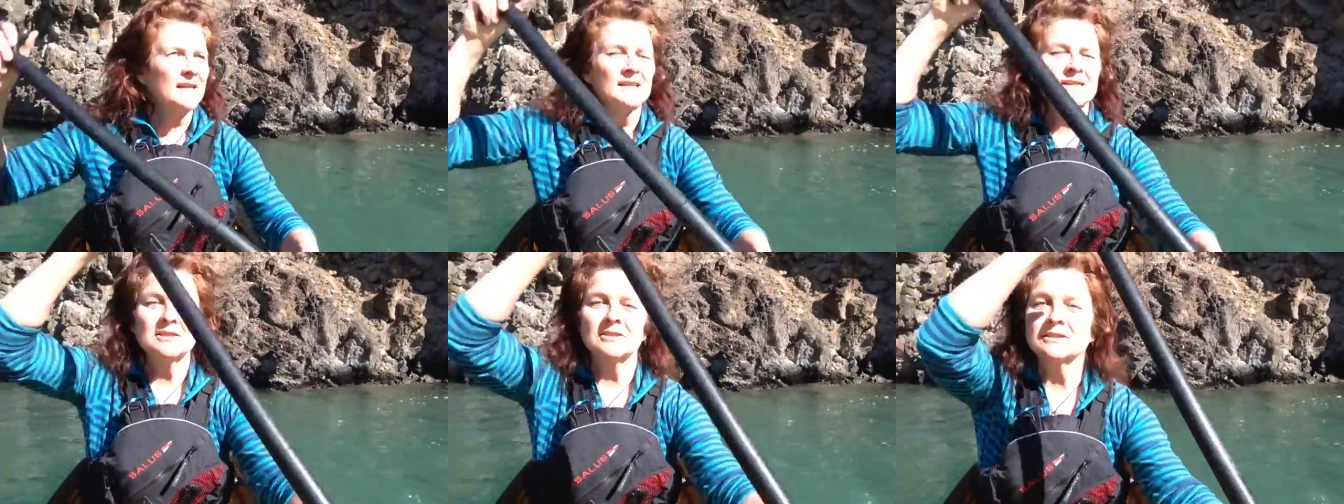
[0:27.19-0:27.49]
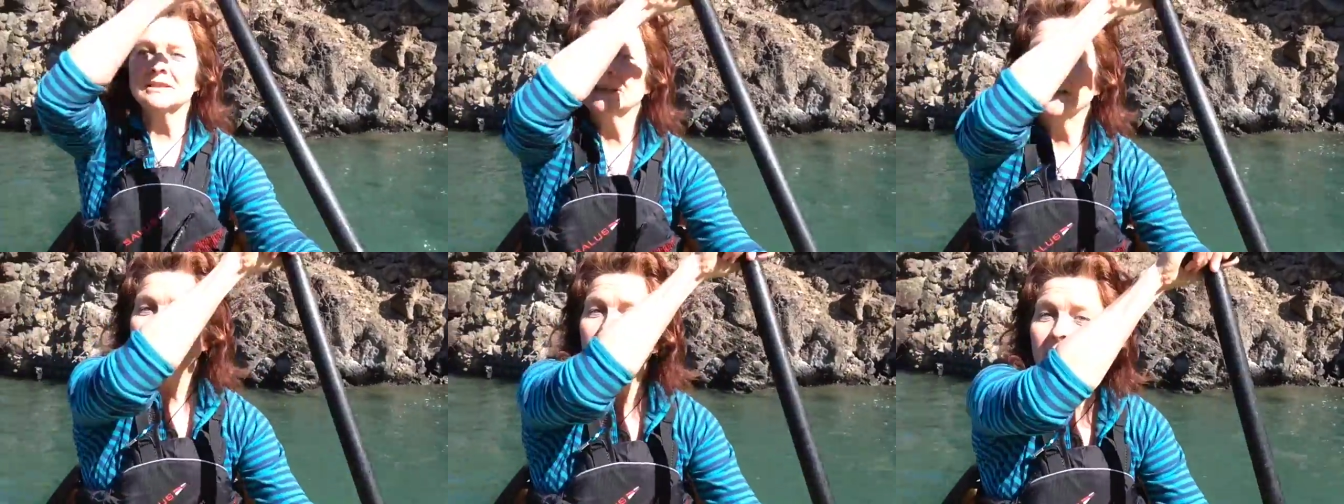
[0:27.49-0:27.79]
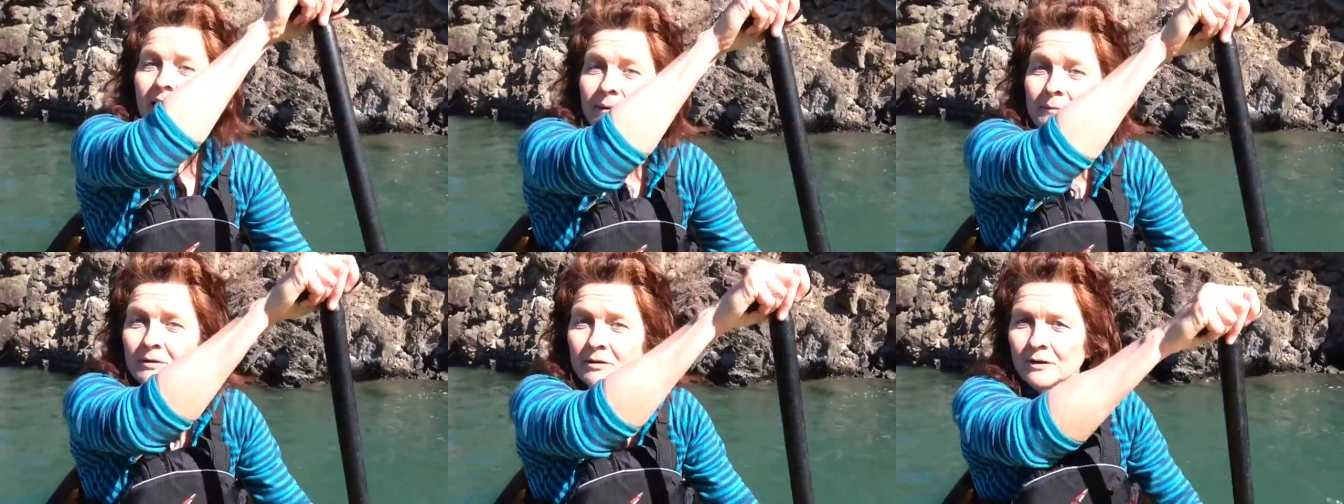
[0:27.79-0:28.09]
So
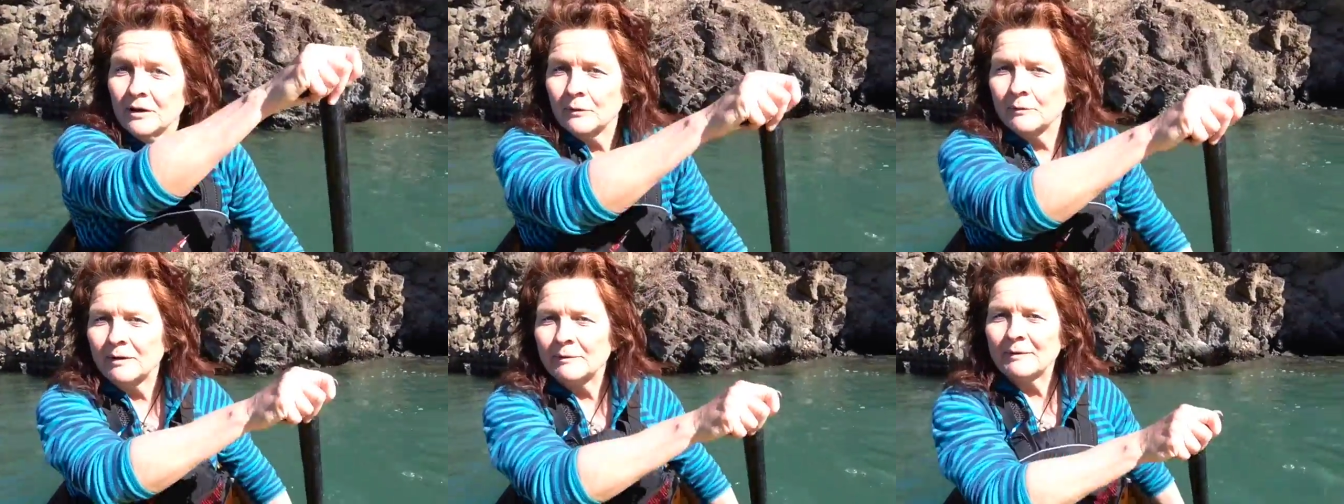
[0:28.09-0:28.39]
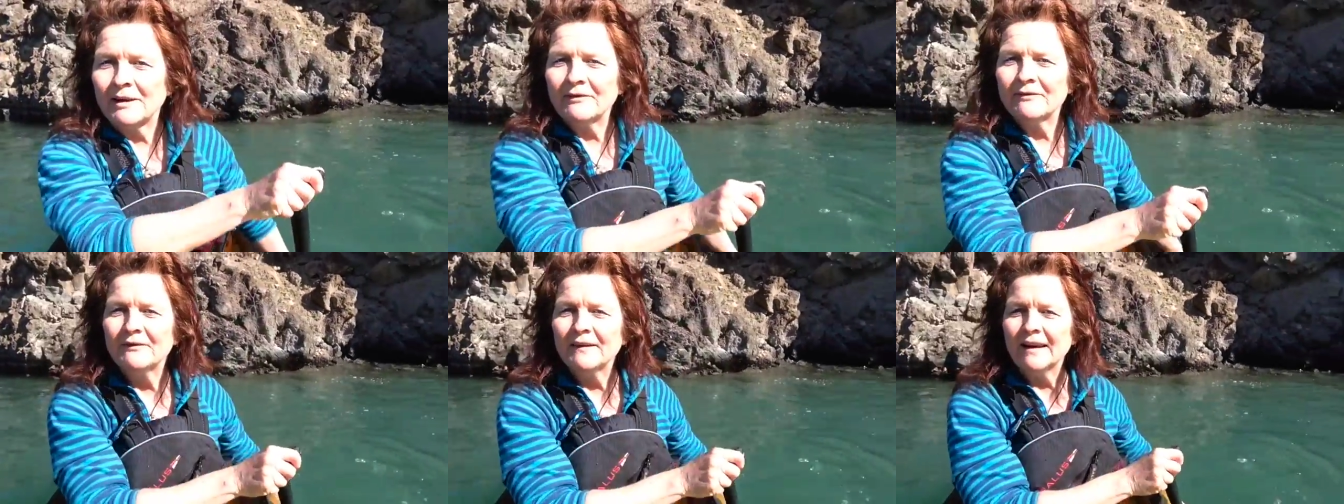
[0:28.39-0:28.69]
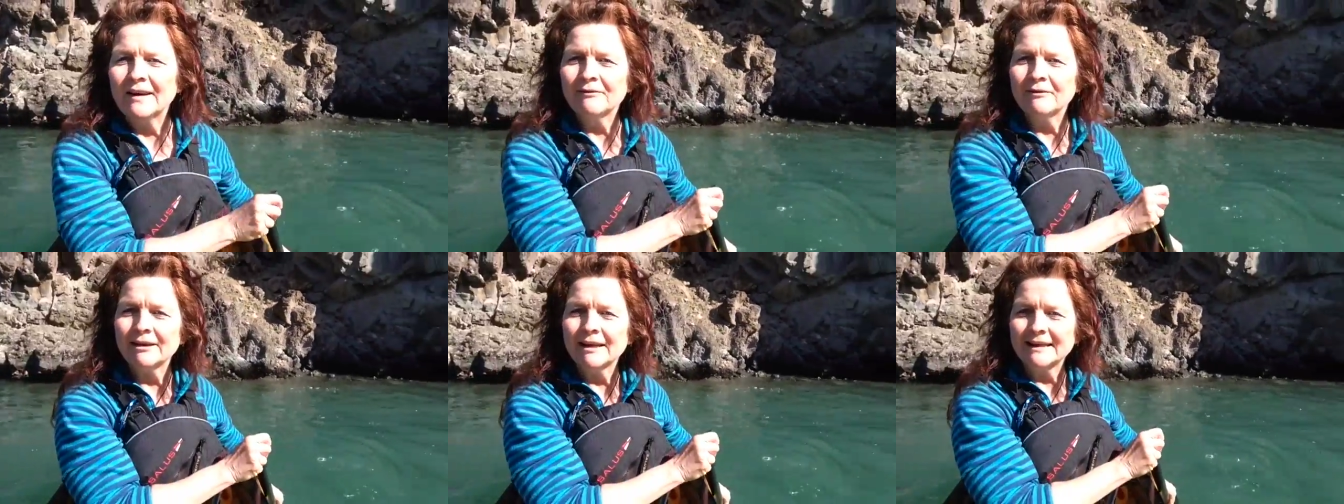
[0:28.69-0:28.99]
today I'm doing one of my
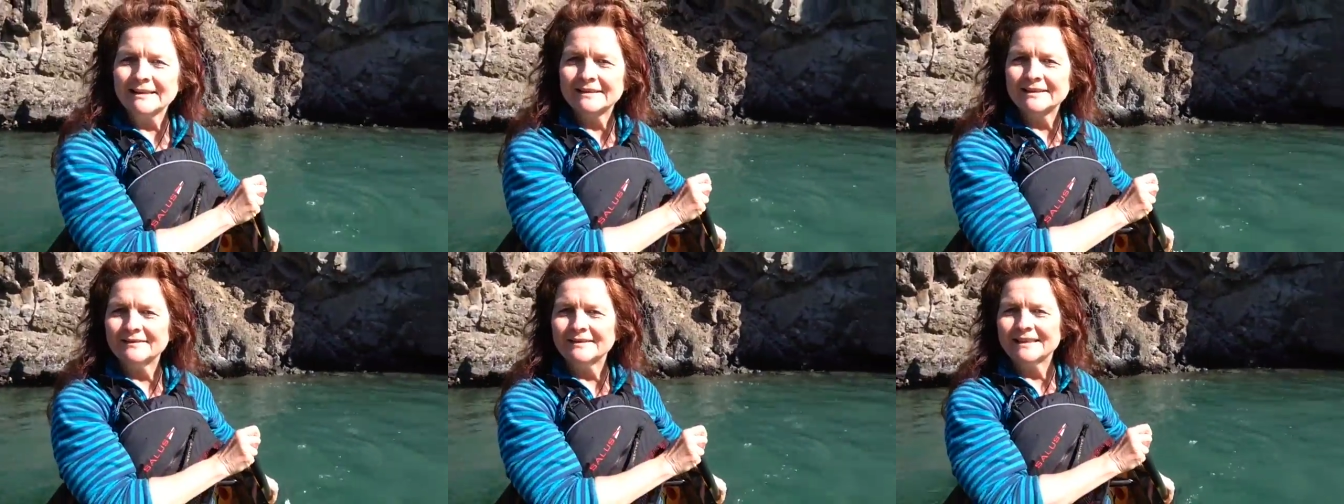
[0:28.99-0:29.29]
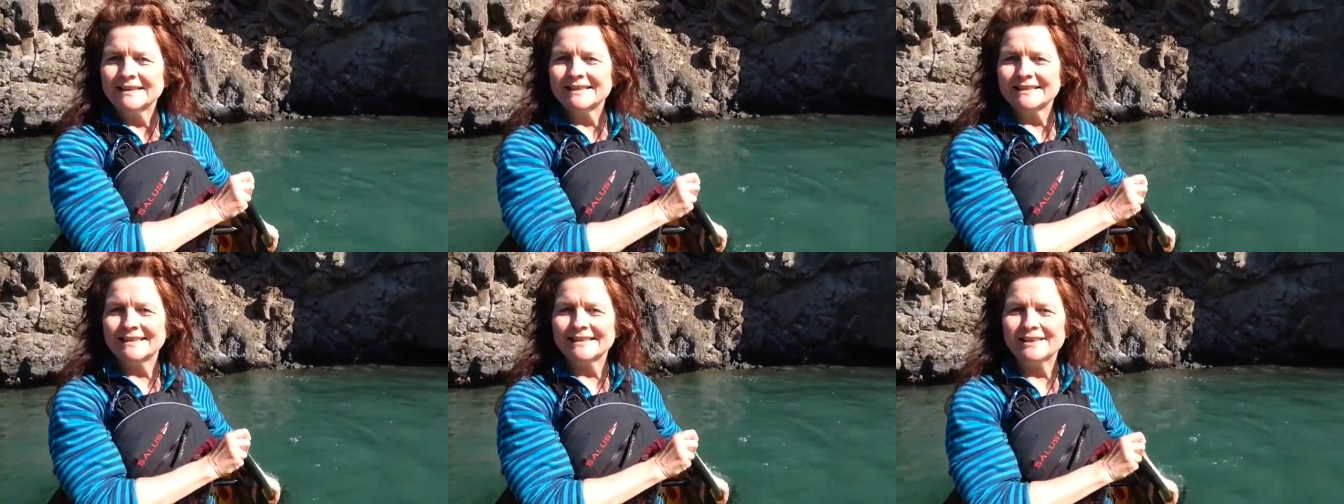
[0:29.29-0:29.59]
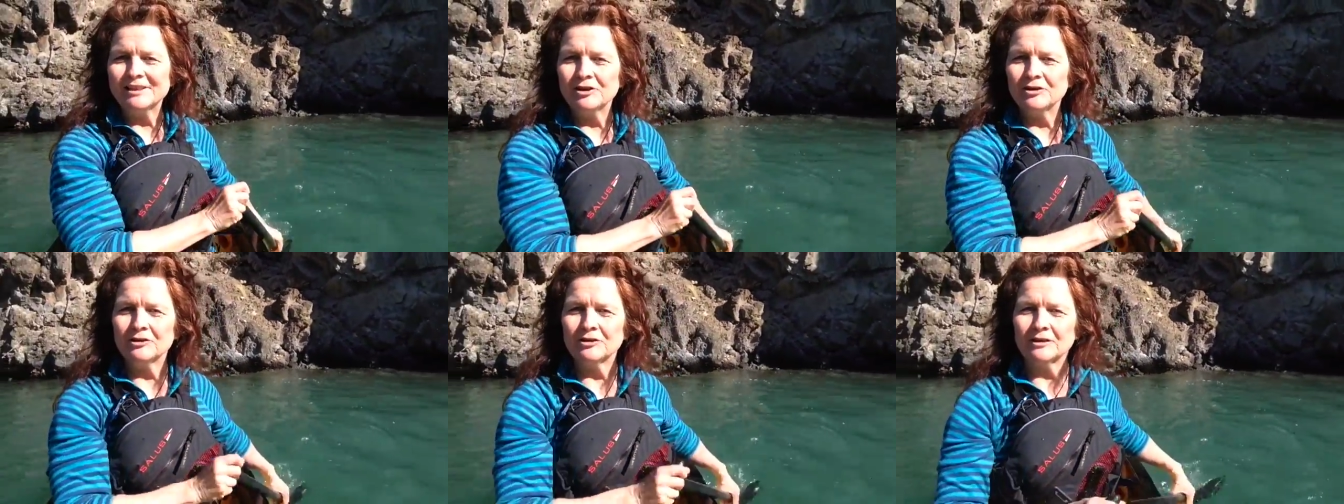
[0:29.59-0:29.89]
favorite activities in
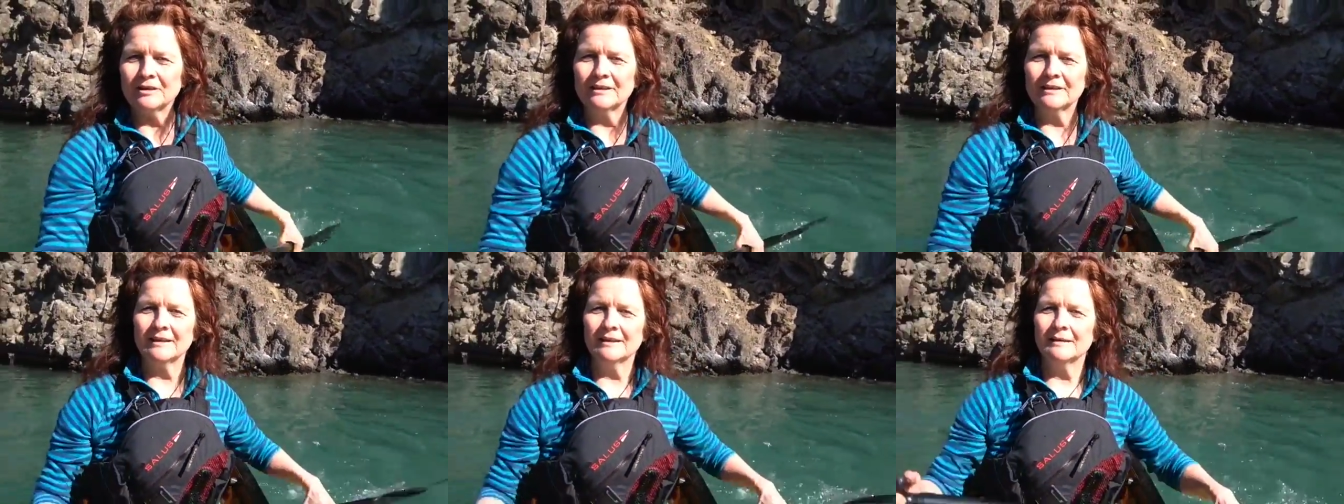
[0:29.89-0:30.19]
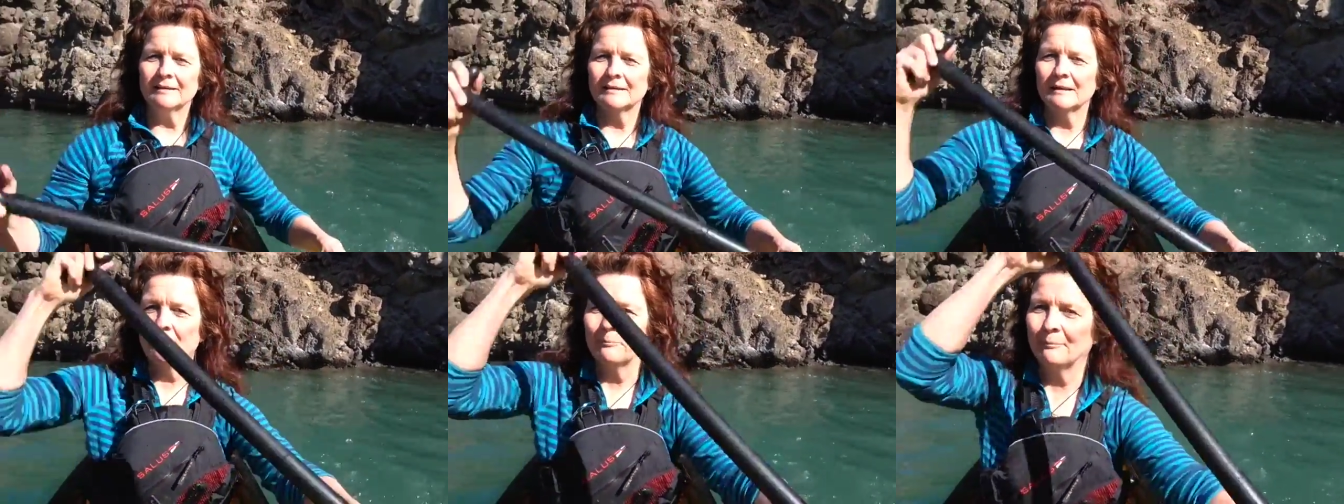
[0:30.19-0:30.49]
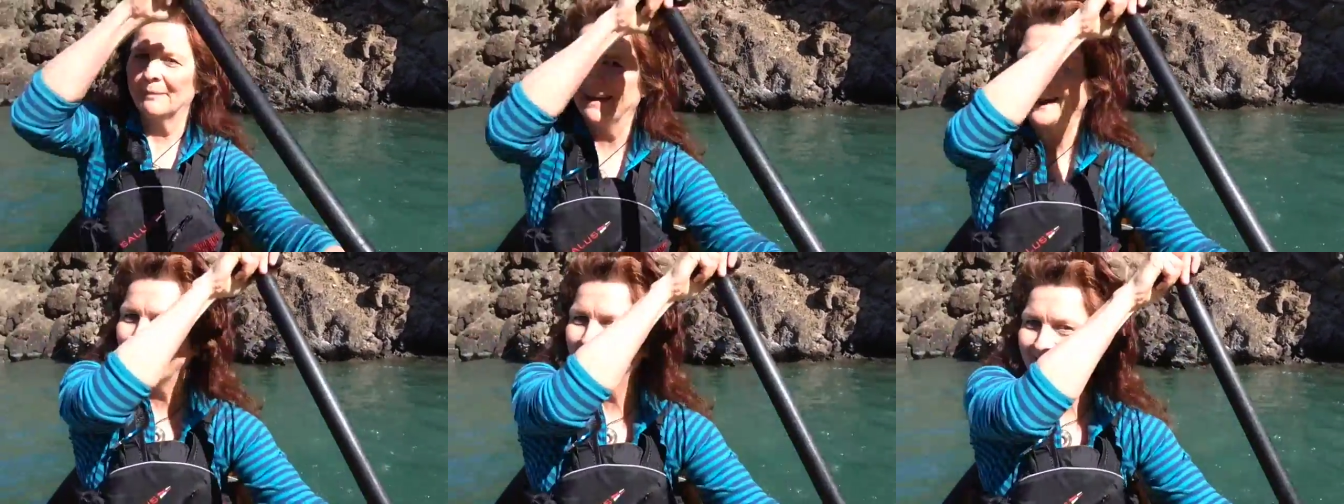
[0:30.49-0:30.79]
the Yukon,
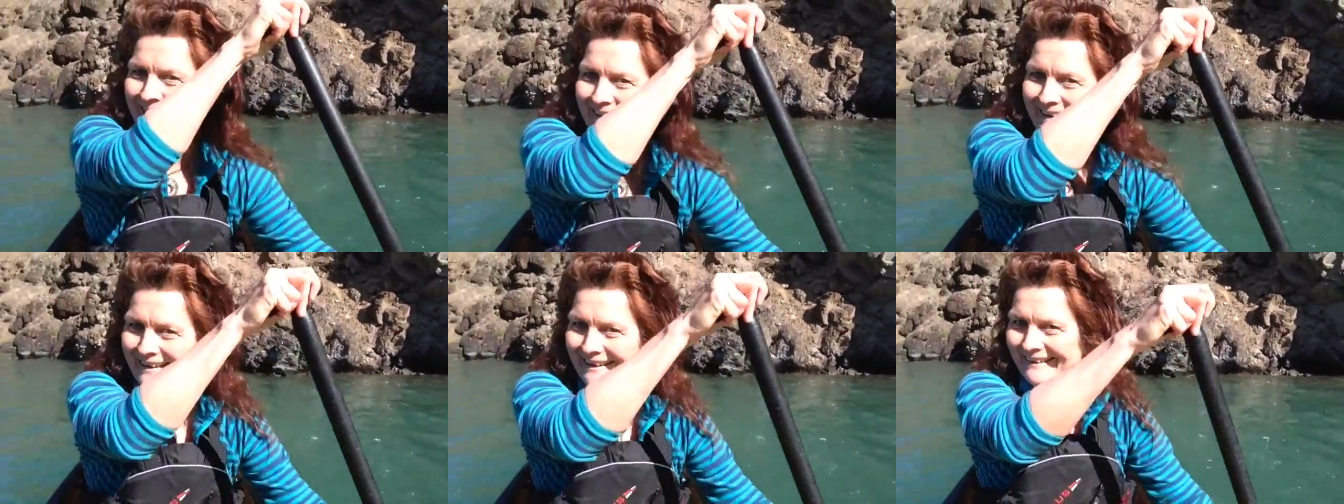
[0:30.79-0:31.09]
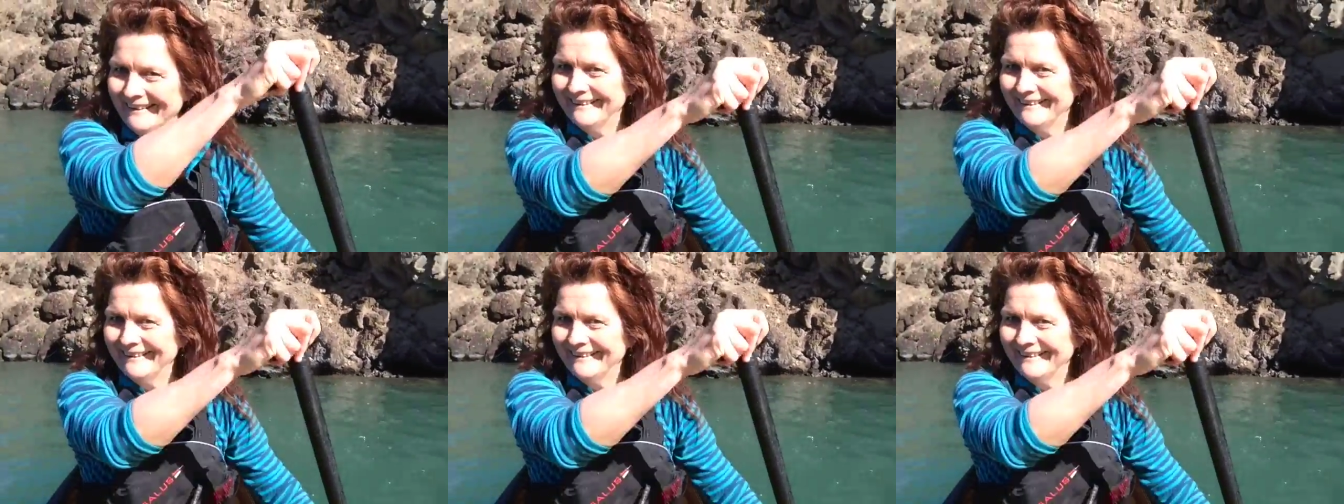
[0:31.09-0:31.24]
paddling.